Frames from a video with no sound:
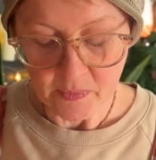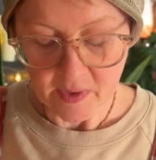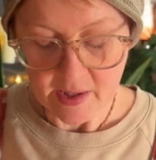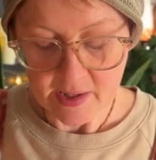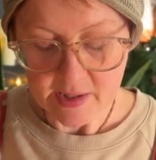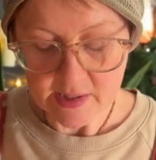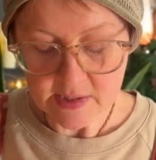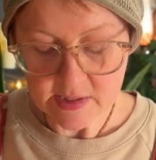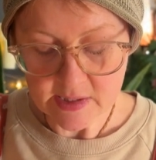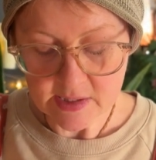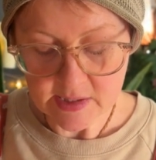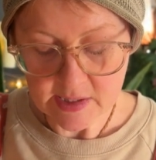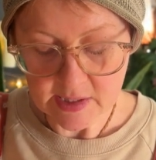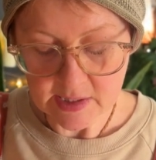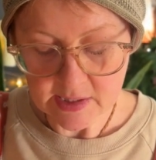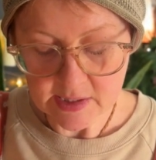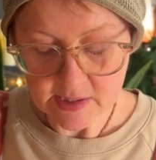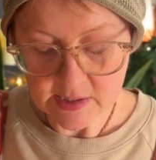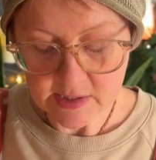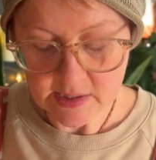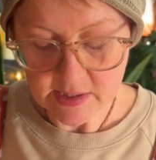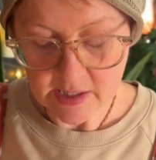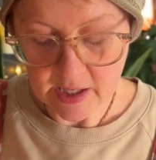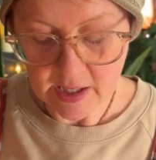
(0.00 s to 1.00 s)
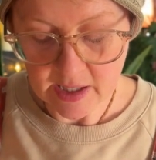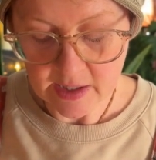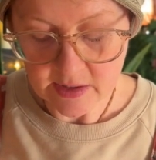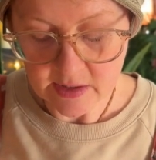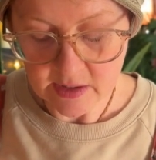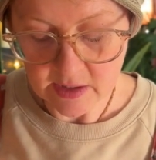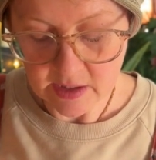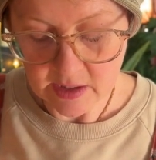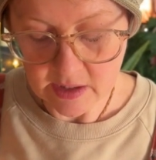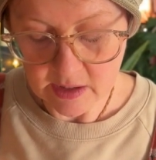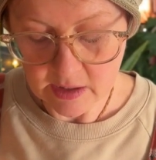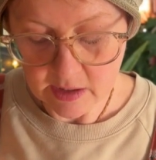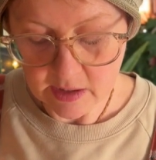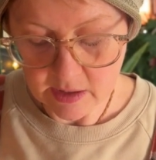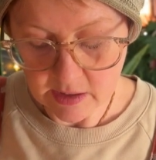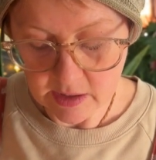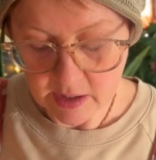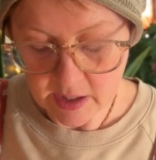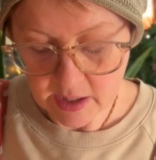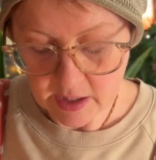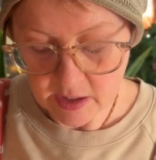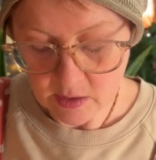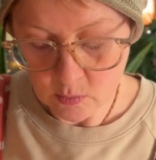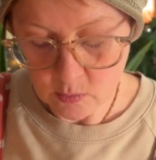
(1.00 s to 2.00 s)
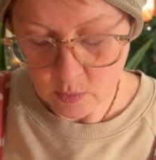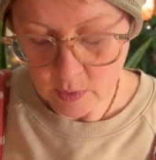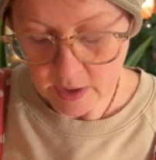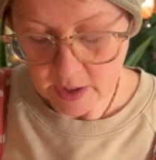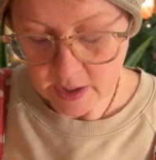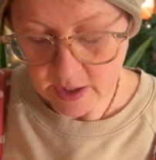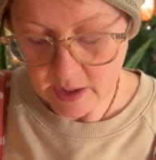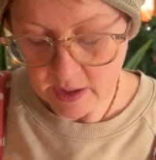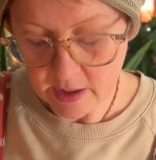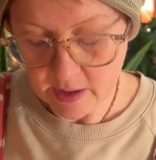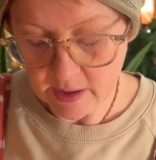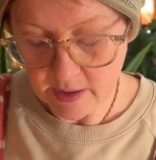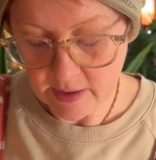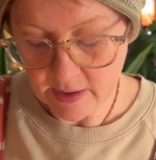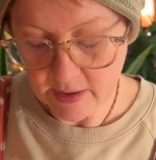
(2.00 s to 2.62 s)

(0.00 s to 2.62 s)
and stands at the gateway